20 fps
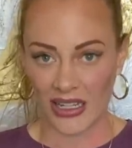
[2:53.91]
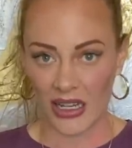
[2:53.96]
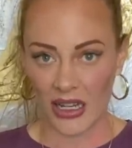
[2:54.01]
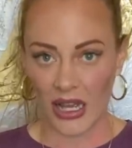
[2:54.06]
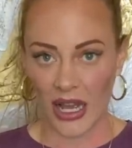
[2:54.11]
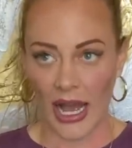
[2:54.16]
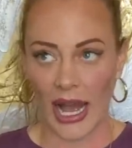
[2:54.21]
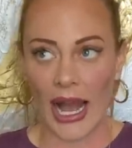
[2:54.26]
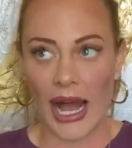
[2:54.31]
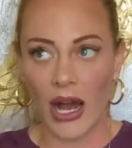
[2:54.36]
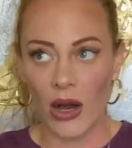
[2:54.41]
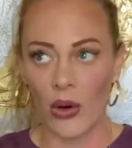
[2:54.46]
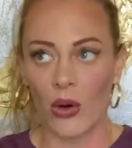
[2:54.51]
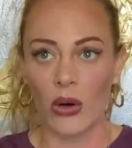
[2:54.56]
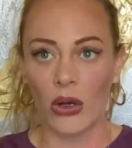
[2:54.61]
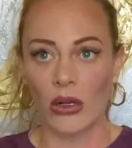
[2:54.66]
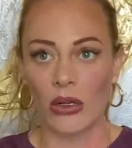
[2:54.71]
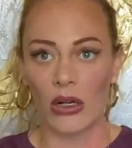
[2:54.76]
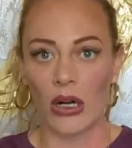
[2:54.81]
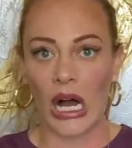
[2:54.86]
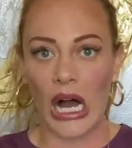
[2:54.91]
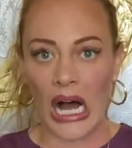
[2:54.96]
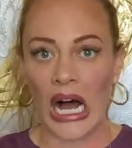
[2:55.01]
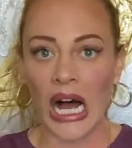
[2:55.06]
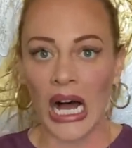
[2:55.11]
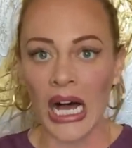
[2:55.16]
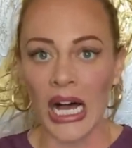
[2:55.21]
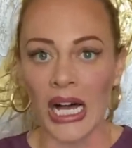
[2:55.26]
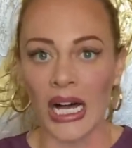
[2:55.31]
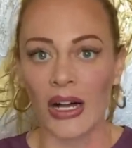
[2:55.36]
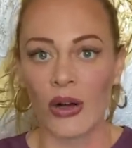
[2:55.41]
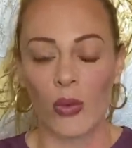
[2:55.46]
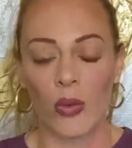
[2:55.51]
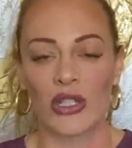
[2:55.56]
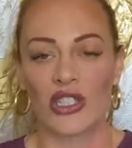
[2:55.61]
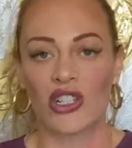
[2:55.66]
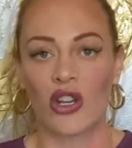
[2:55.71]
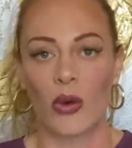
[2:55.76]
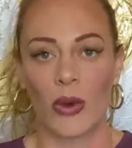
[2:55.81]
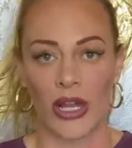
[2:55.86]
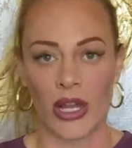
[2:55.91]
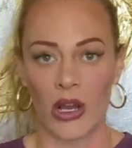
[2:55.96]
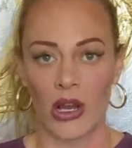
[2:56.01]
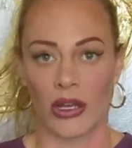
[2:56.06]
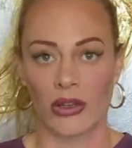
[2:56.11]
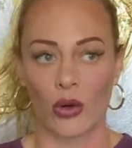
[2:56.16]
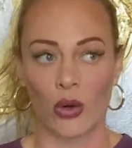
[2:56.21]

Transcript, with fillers: How, ah, what's going on?